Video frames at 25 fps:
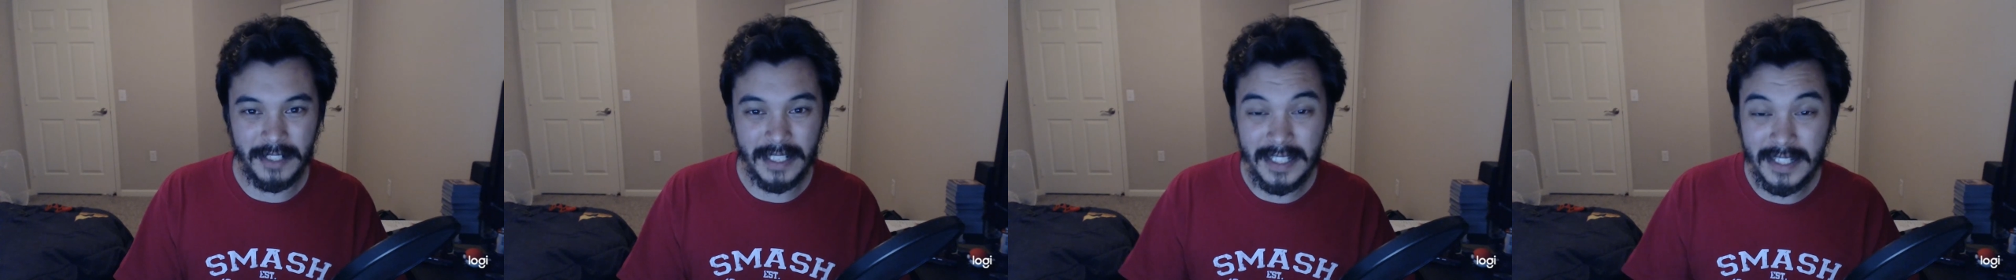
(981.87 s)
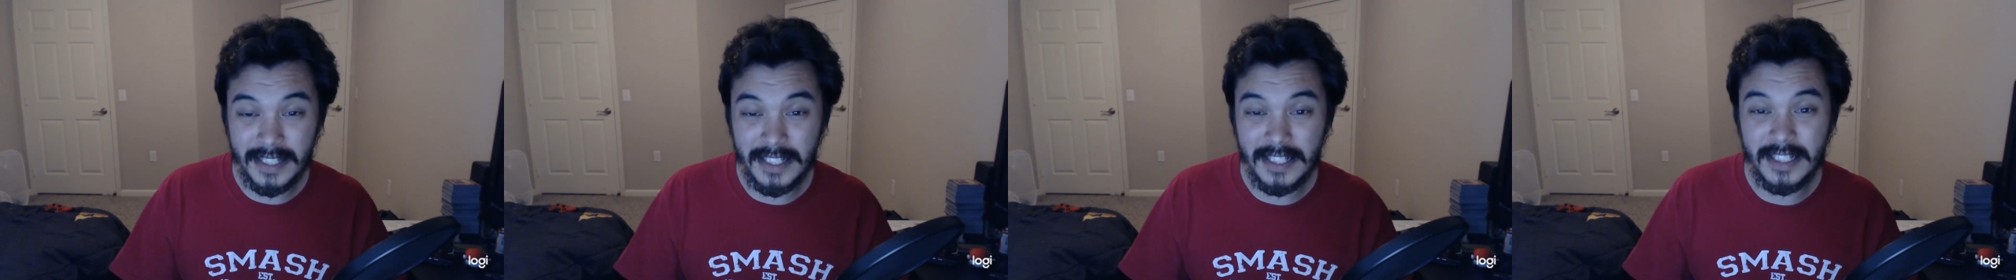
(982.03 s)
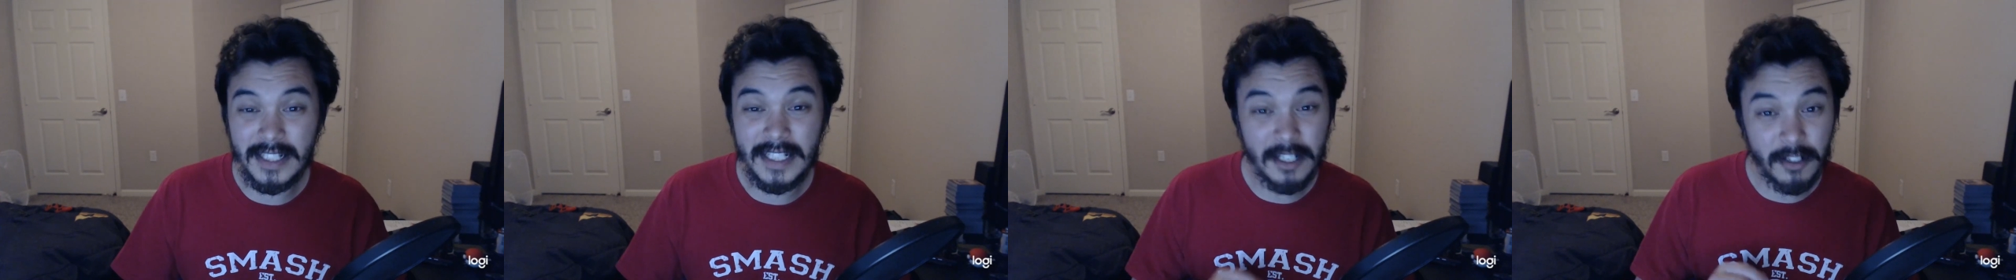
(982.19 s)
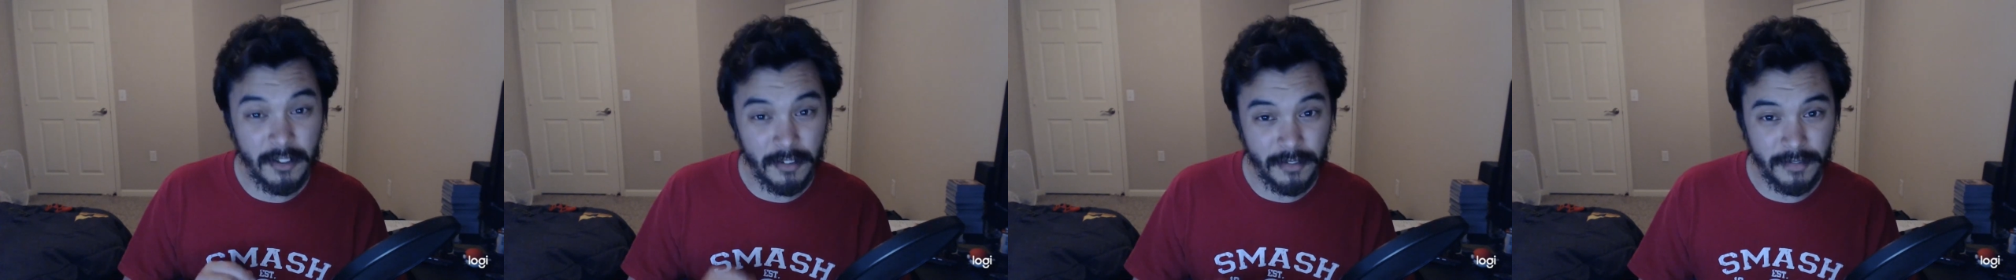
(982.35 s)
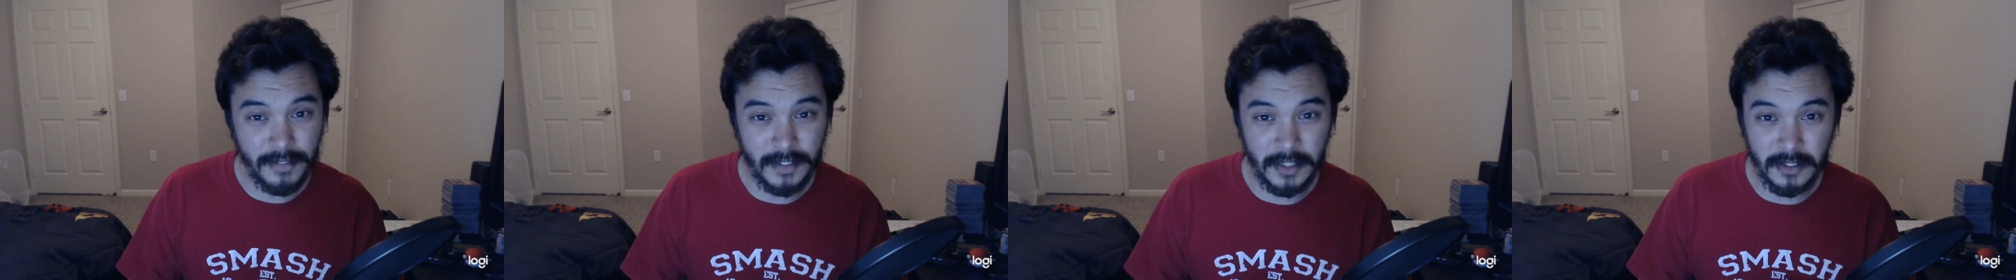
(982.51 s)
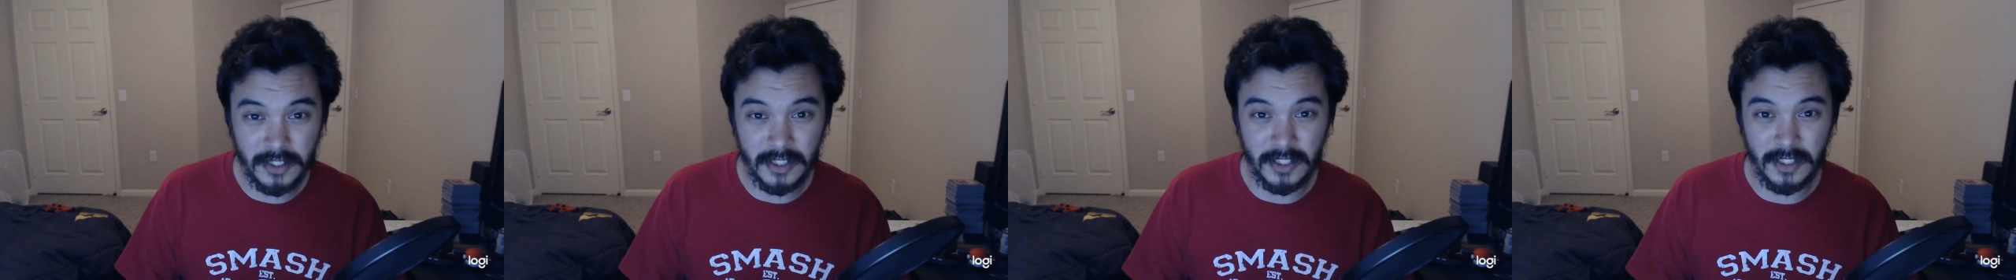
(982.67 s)
in the near
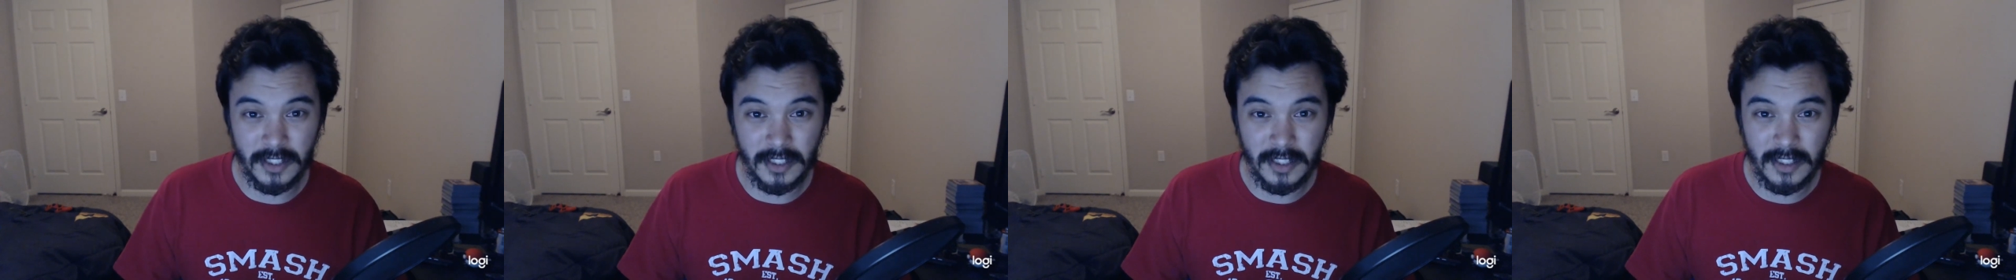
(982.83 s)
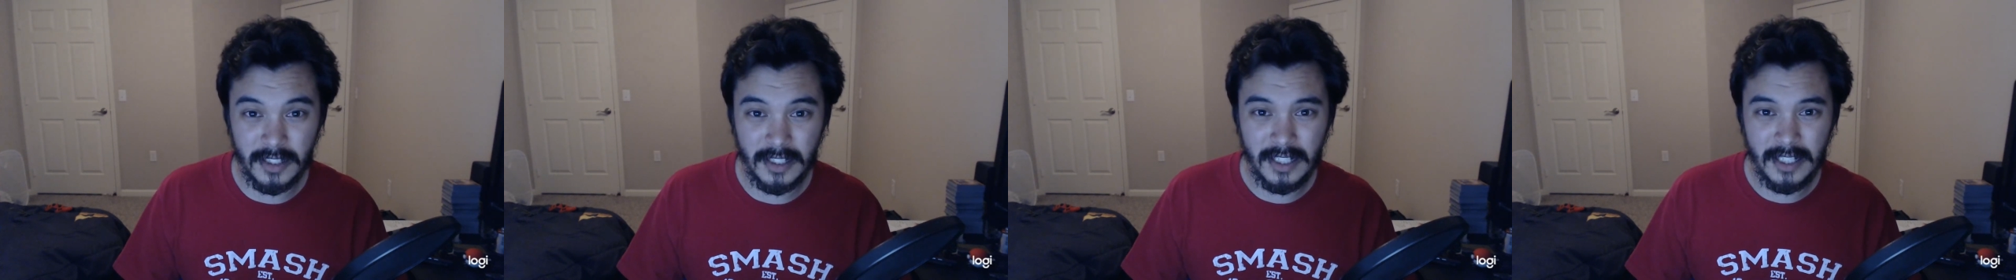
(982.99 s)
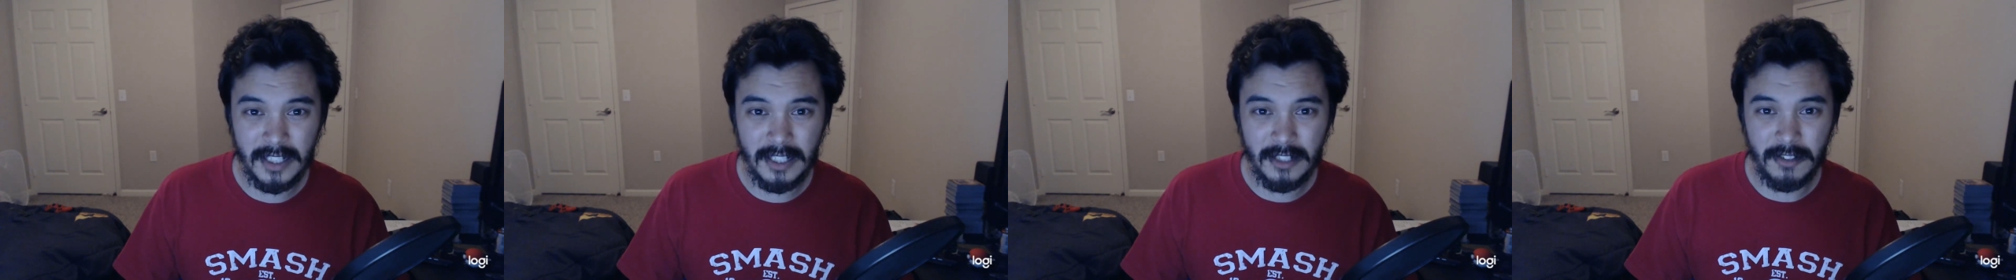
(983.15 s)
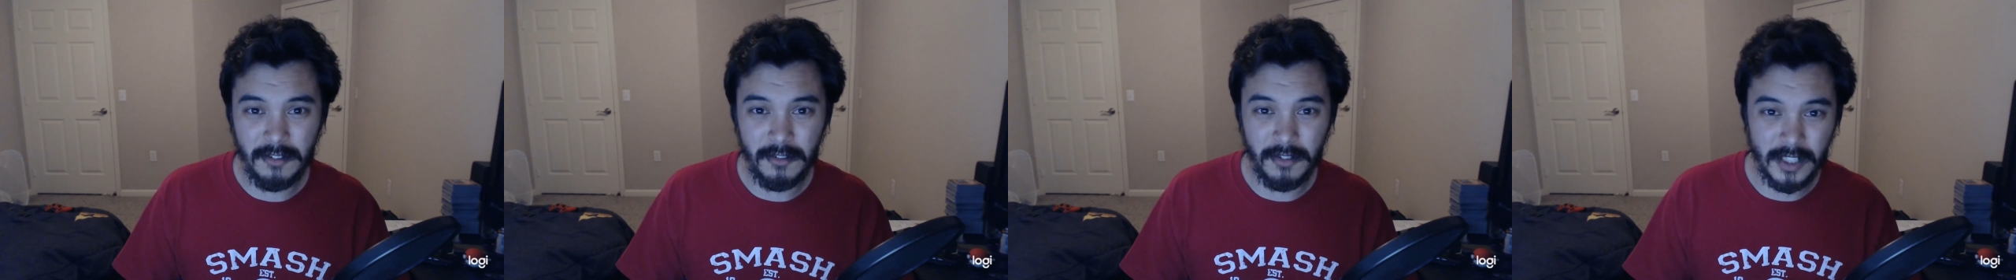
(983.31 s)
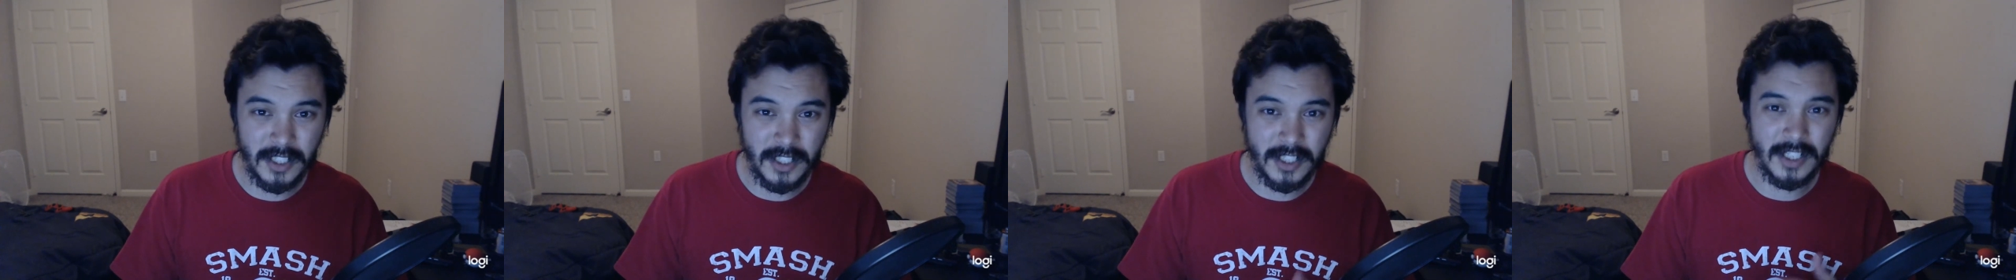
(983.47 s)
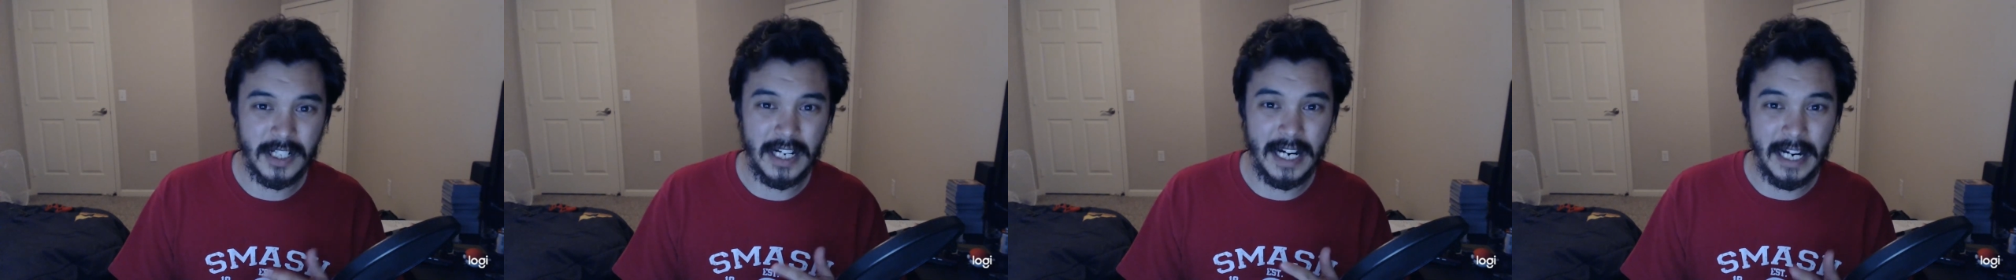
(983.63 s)
future,
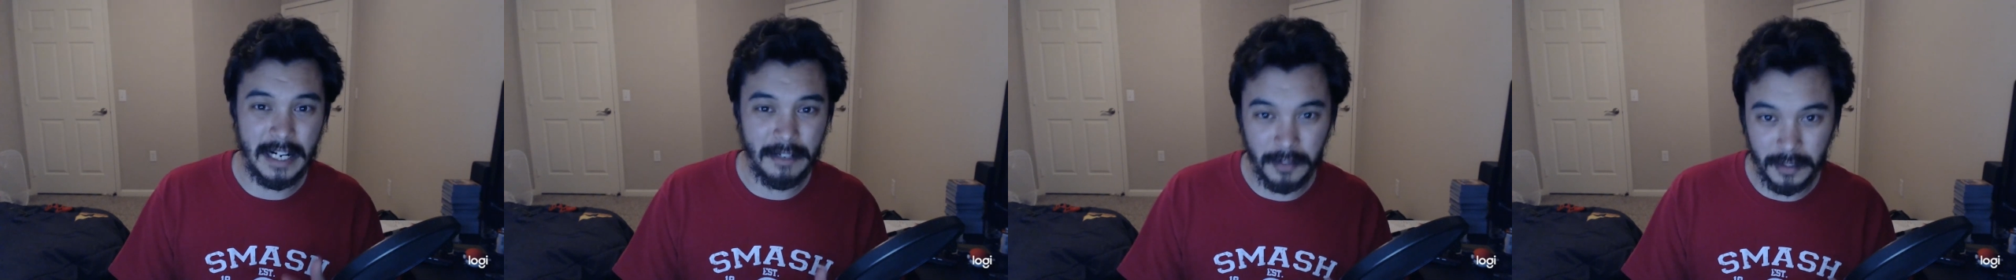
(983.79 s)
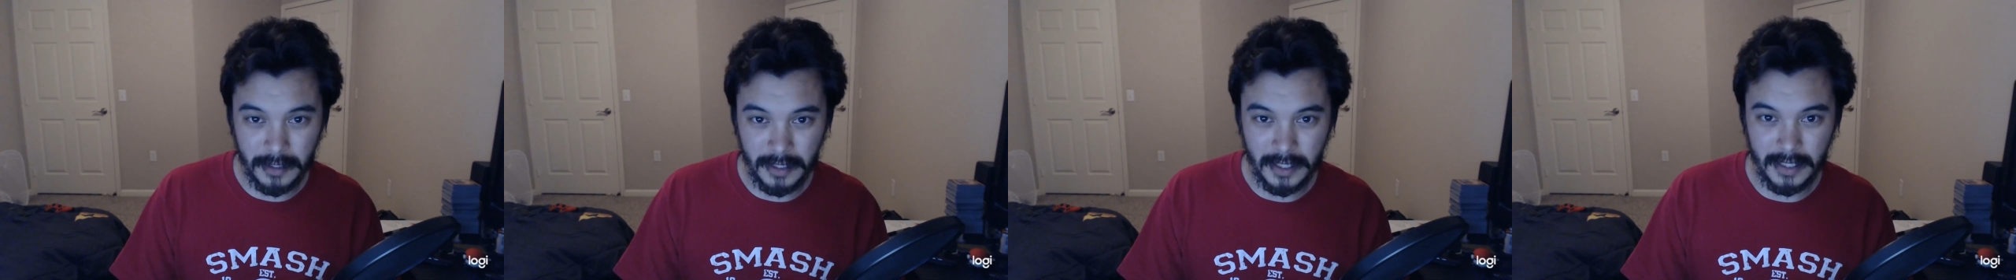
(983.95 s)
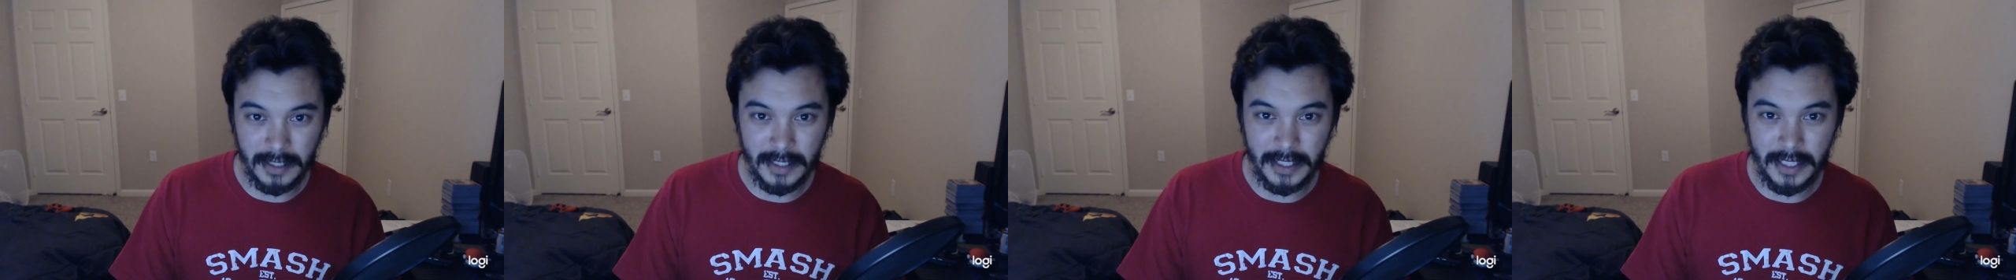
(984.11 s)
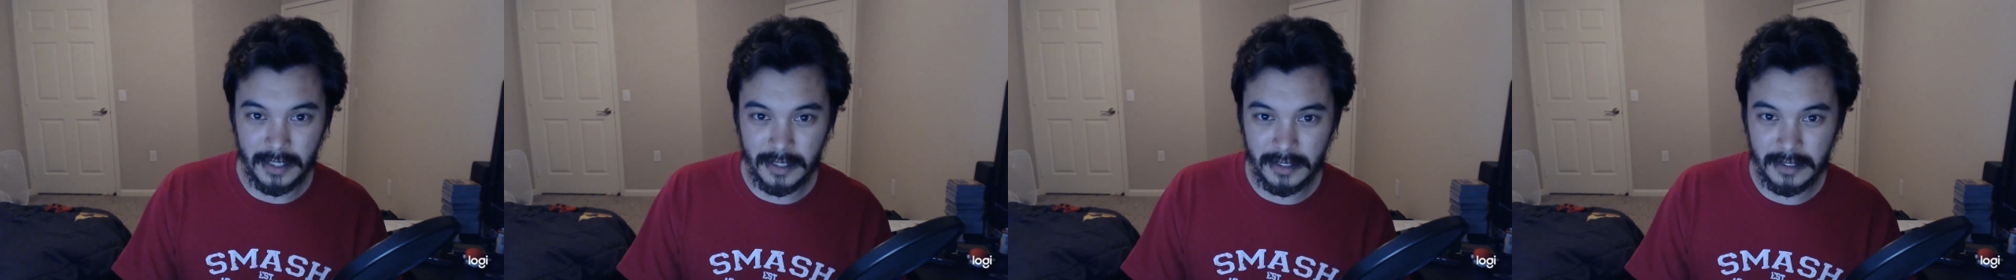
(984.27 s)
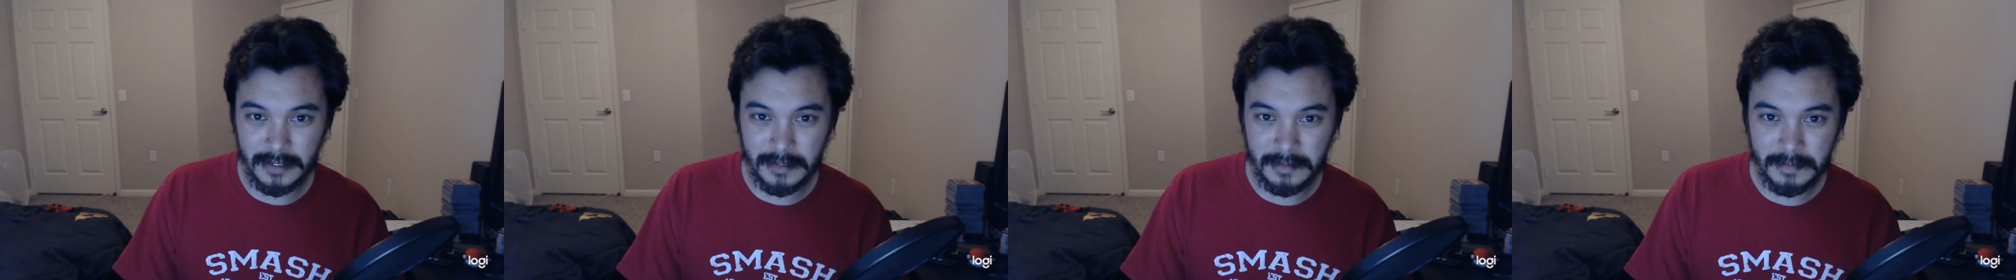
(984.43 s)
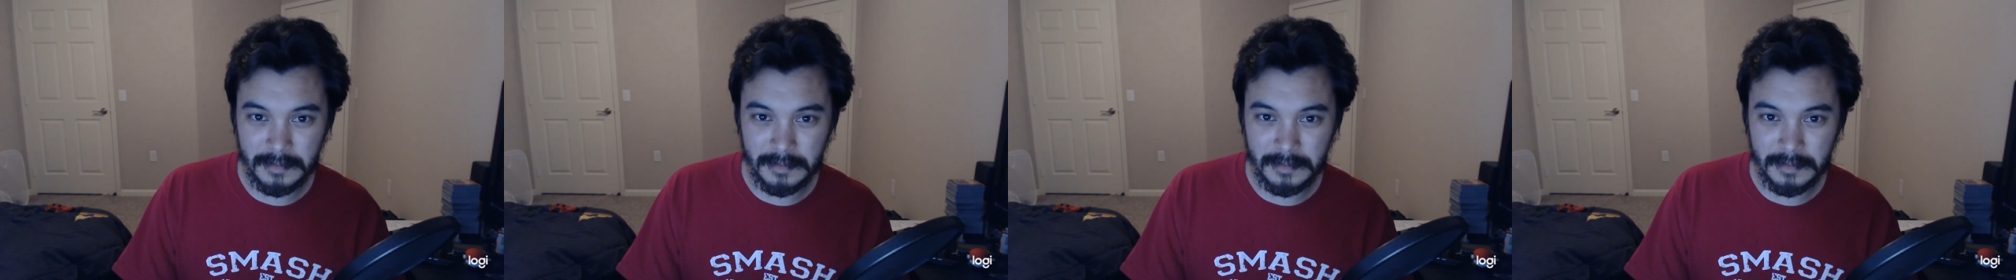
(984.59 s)
which I really like.